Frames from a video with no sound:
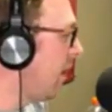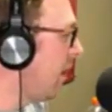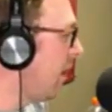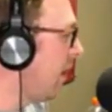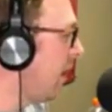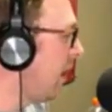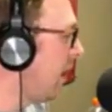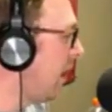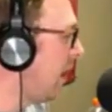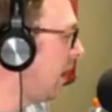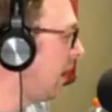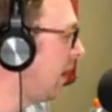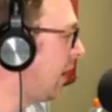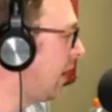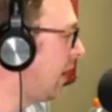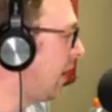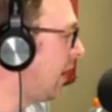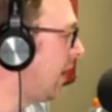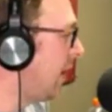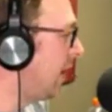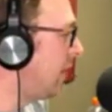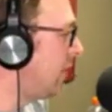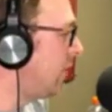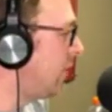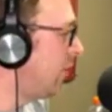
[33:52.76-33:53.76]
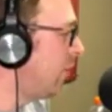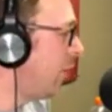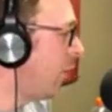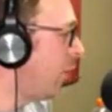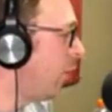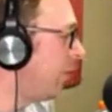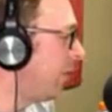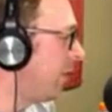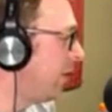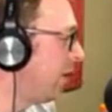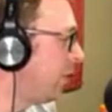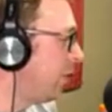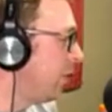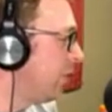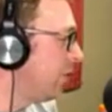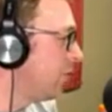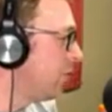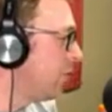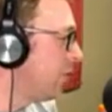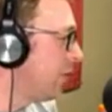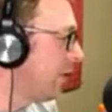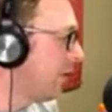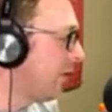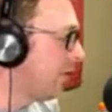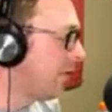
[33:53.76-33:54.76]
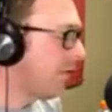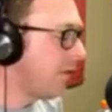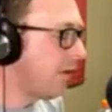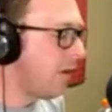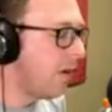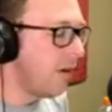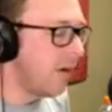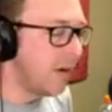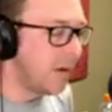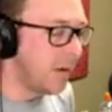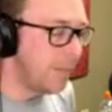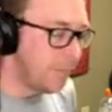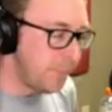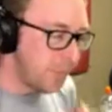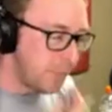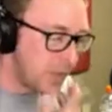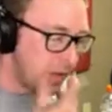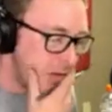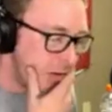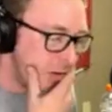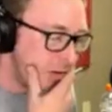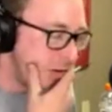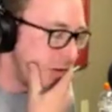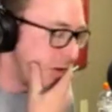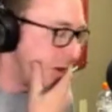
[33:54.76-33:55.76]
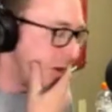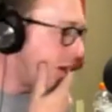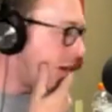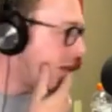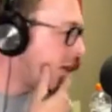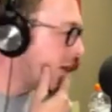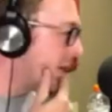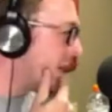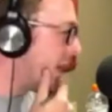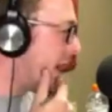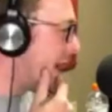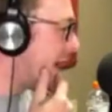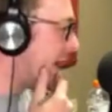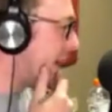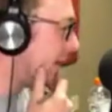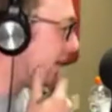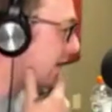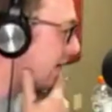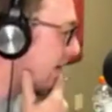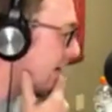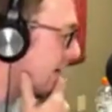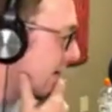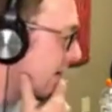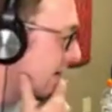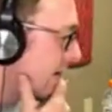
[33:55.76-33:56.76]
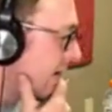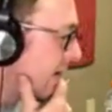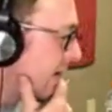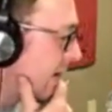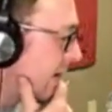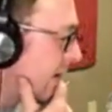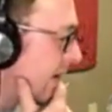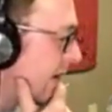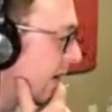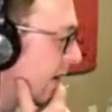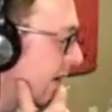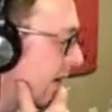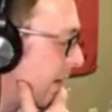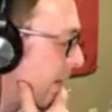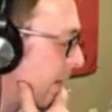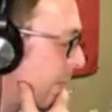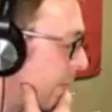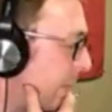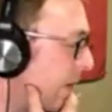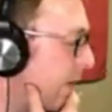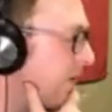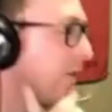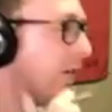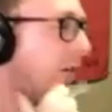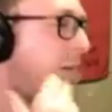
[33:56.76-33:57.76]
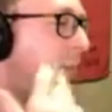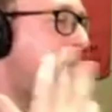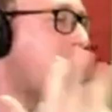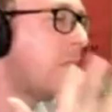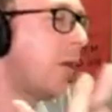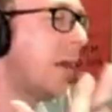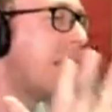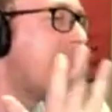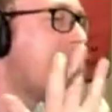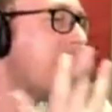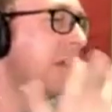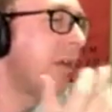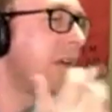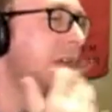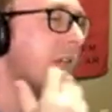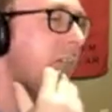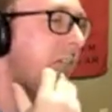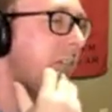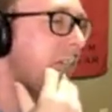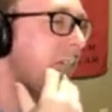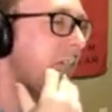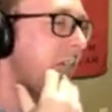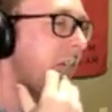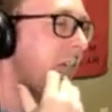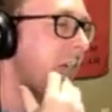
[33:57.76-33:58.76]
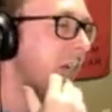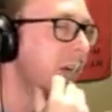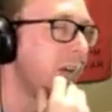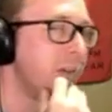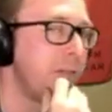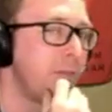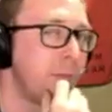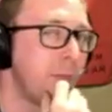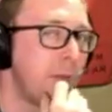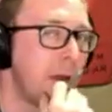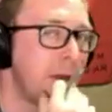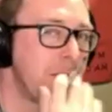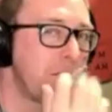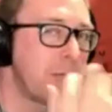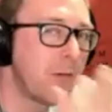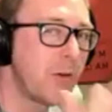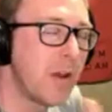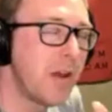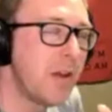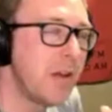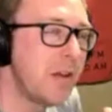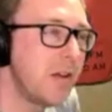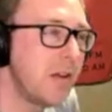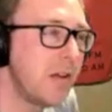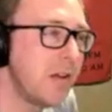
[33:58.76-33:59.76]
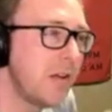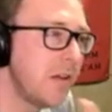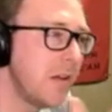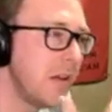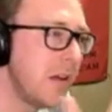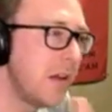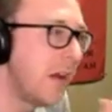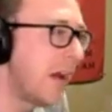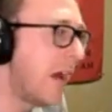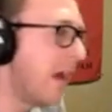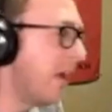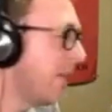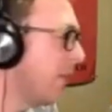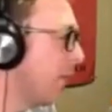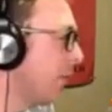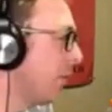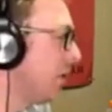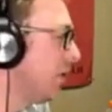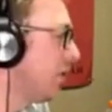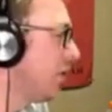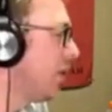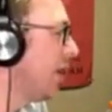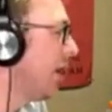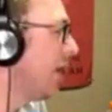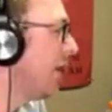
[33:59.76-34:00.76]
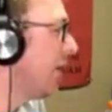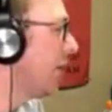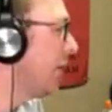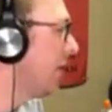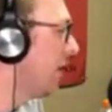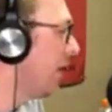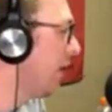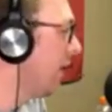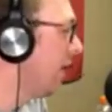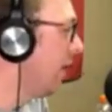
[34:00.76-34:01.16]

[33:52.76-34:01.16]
And I do hope that you enjoy this song. It's a song that, it's in a playlist of my friend and I that we share.